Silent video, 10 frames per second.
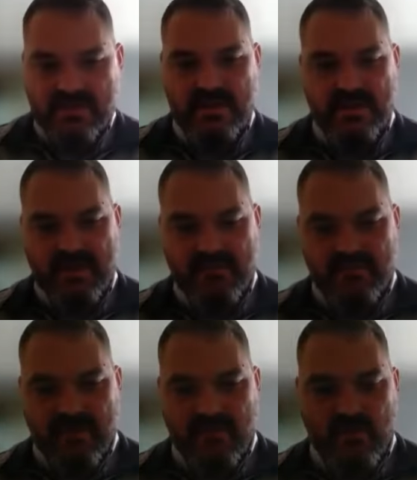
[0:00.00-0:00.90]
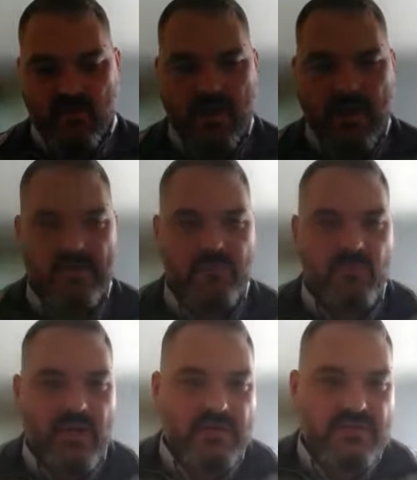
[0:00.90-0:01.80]
saw that very wide
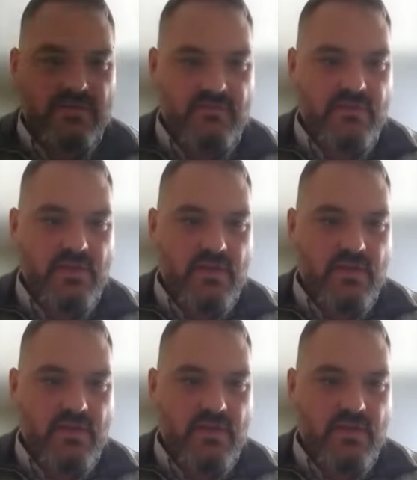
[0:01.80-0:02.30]
range of